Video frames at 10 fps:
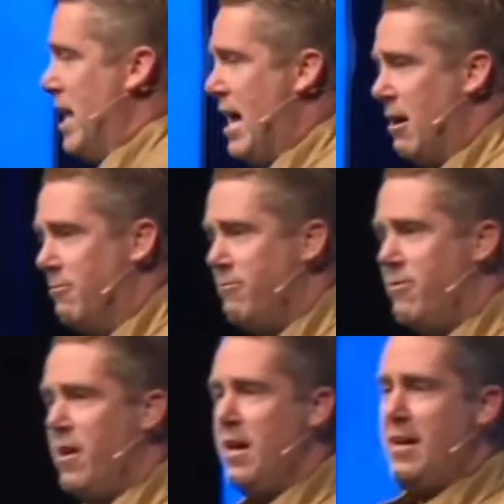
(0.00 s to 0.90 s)

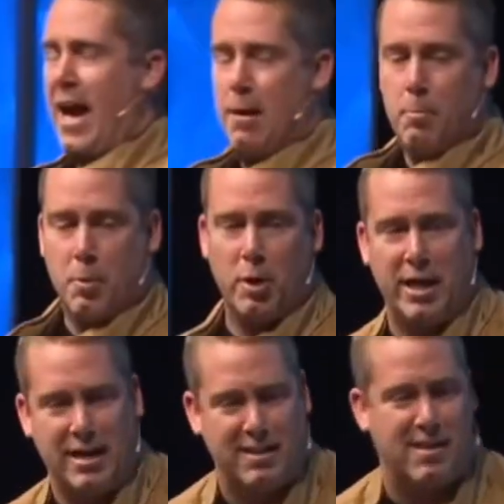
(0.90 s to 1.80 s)
live and
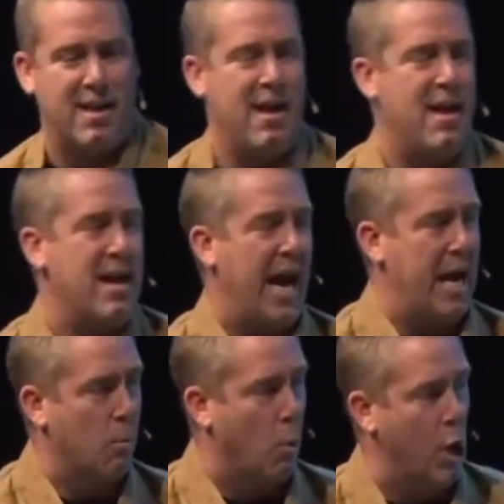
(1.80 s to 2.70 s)
breathe
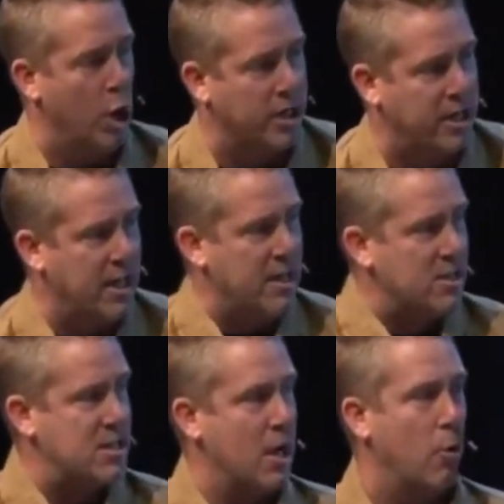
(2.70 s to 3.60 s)
and work
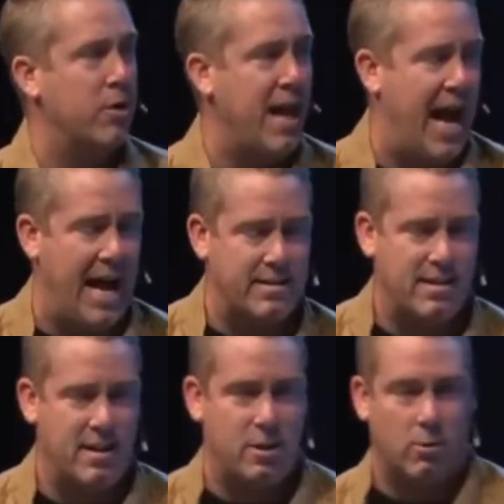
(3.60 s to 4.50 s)
so that
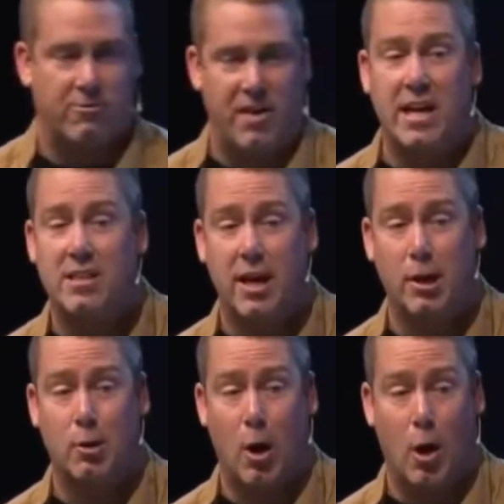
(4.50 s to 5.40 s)
your faith can
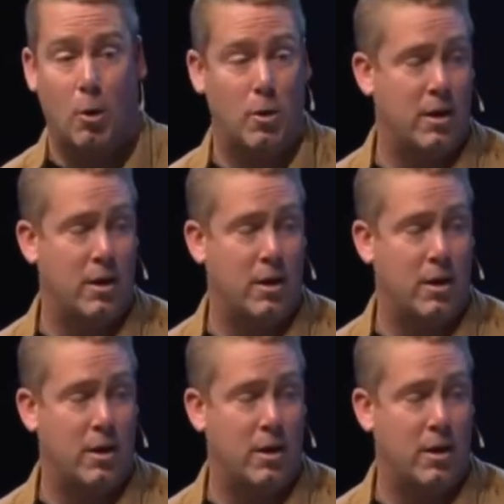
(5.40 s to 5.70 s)
grow